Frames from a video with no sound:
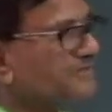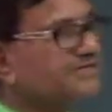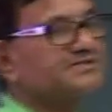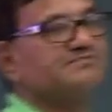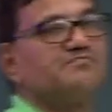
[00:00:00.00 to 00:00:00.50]

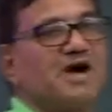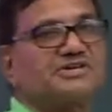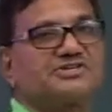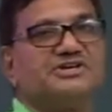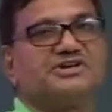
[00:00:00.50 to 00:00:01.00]
this
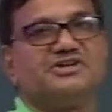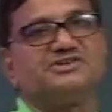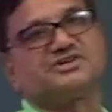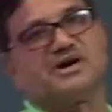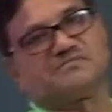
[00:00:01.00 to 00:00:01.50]
mass
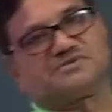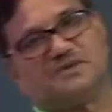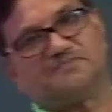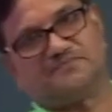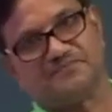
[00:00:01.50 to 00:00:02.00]
increase comes
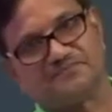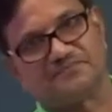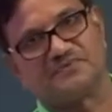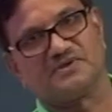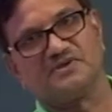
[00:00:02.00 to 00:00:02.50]
up.
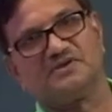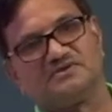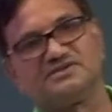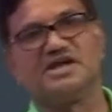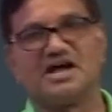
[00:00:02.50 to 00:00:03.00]

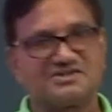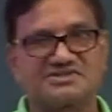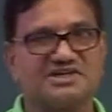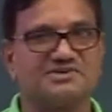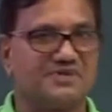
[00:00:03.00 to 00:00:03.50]
The
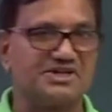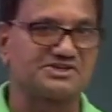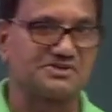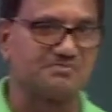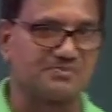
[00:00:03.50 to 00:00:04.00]
answer is very
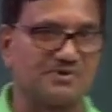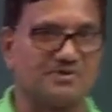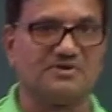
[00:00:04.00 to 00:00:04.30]
simple.